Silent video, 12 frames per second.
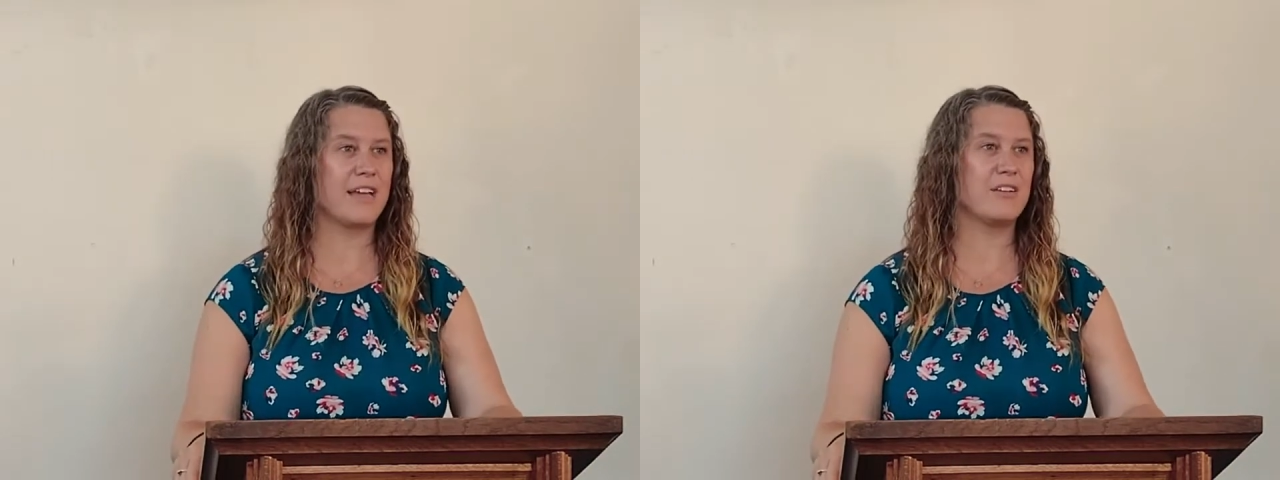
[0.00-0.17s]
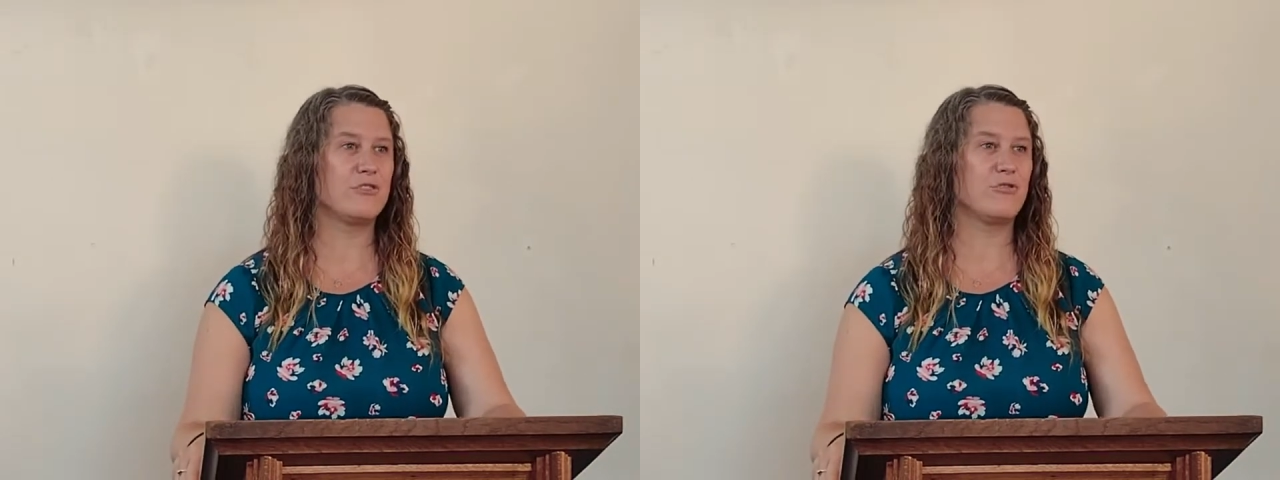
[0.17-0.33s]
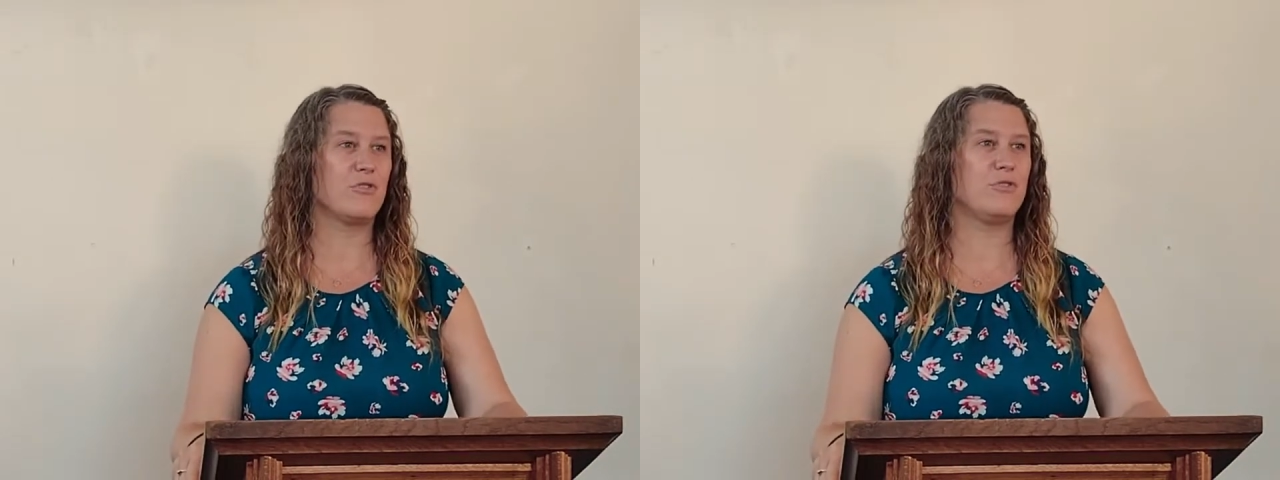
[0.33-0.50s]

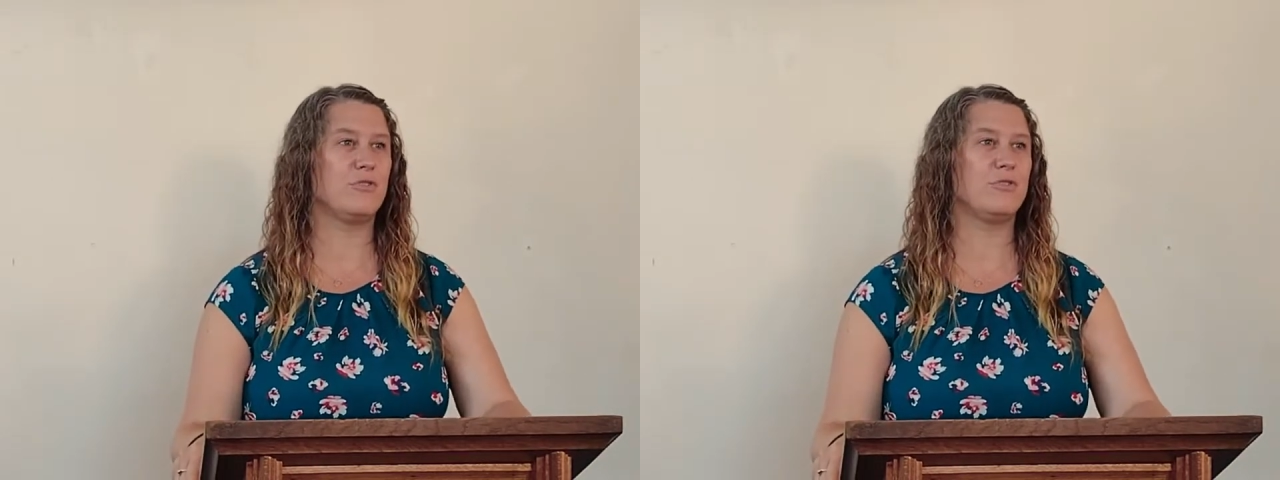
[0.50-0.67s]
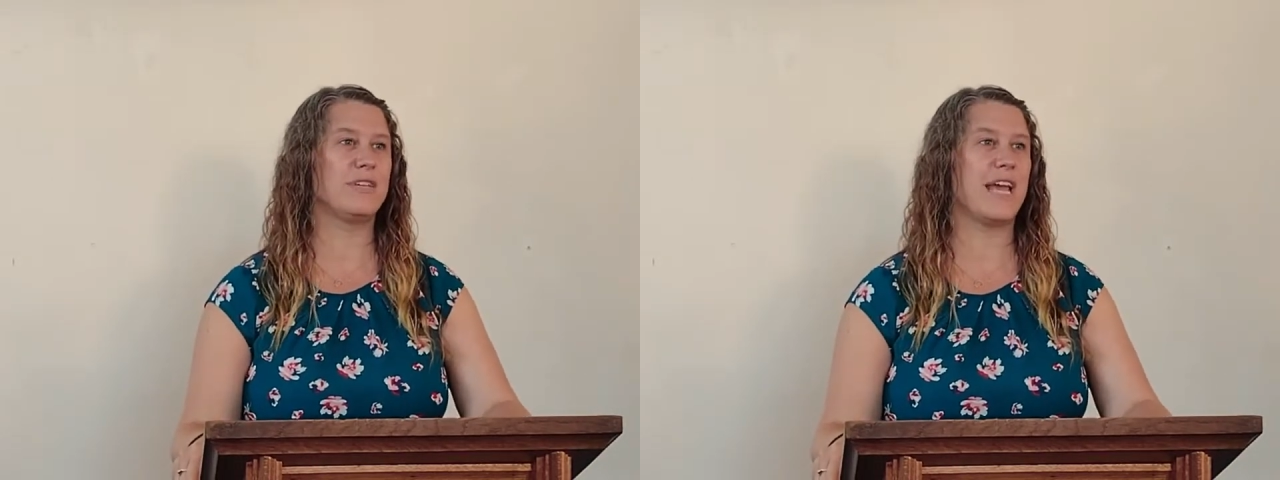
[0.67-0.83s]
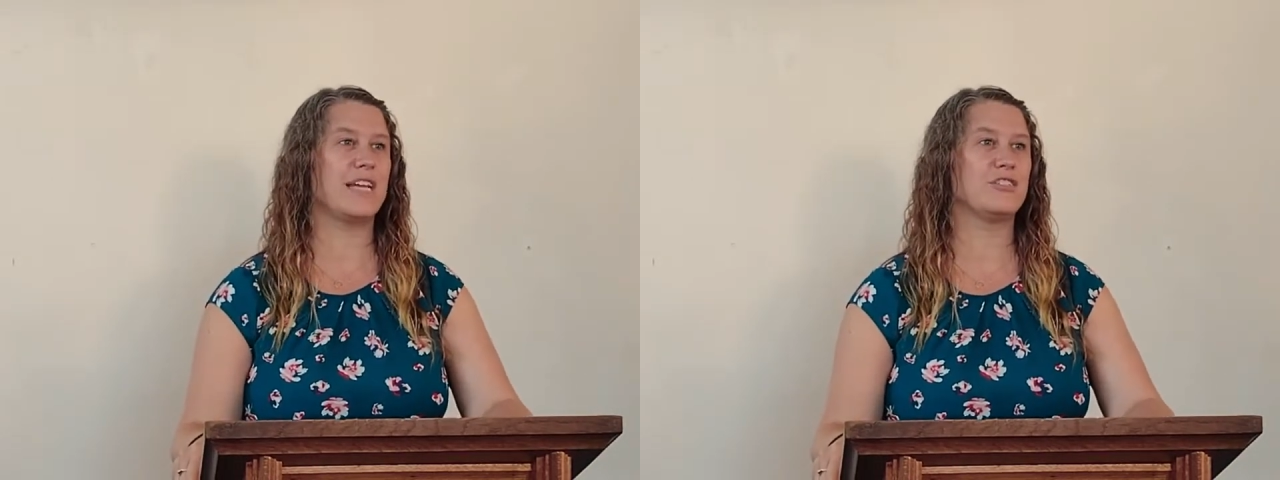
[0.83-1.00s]

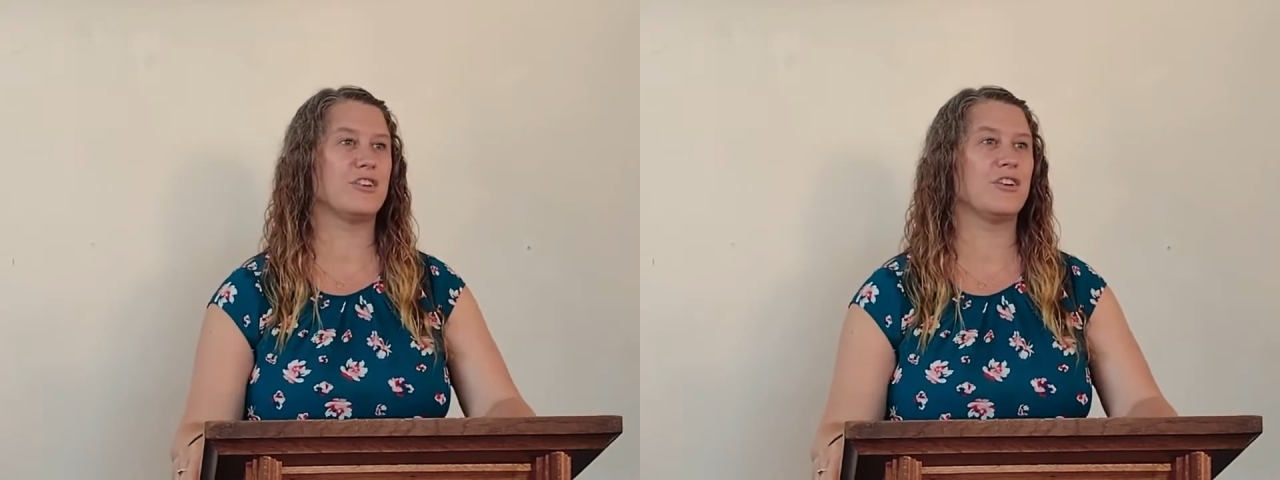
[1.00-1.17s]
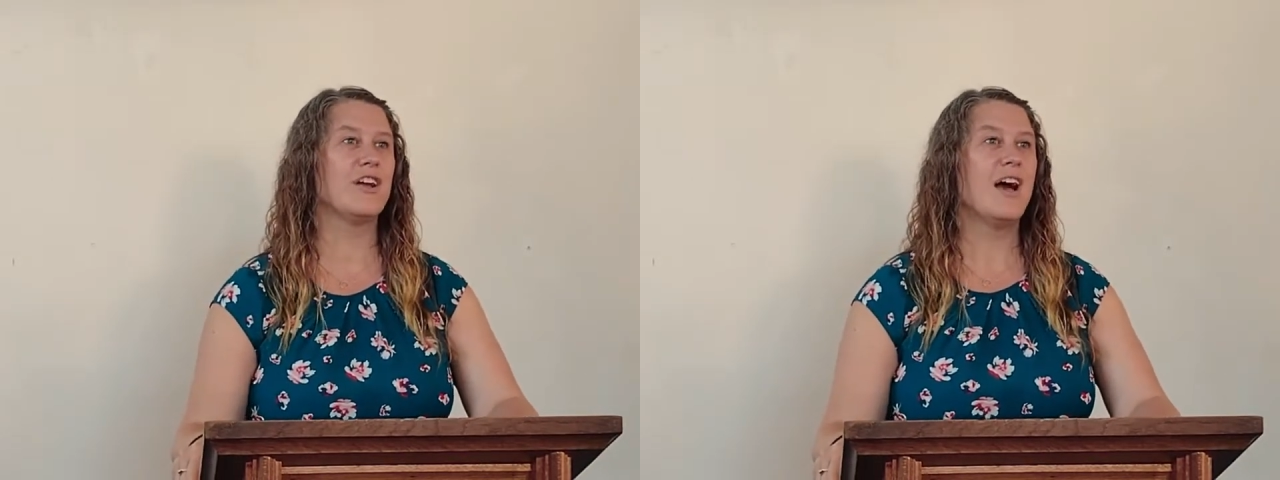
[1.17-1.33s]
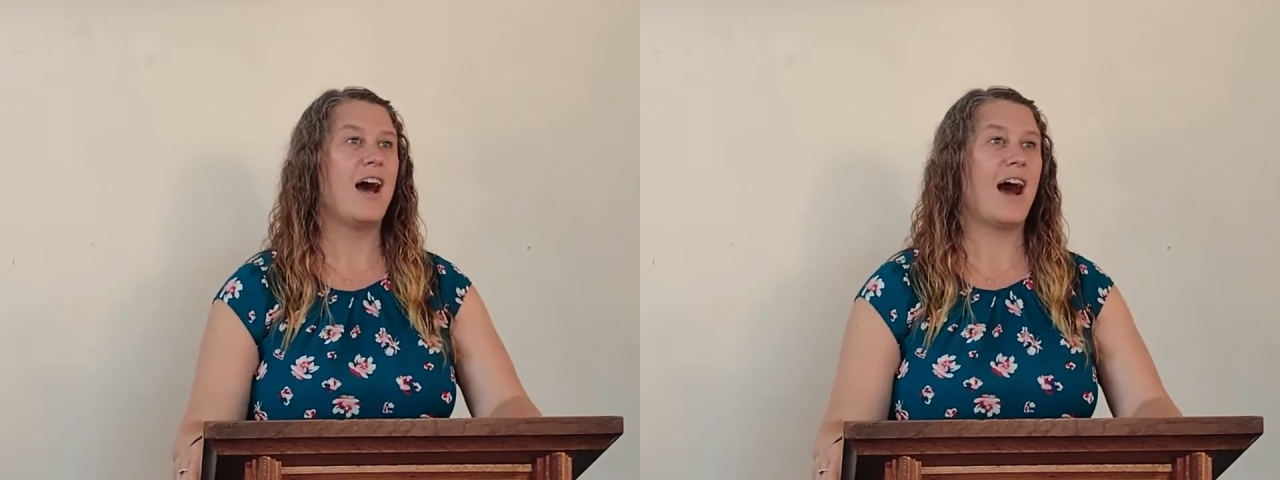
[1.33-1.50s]
control nature,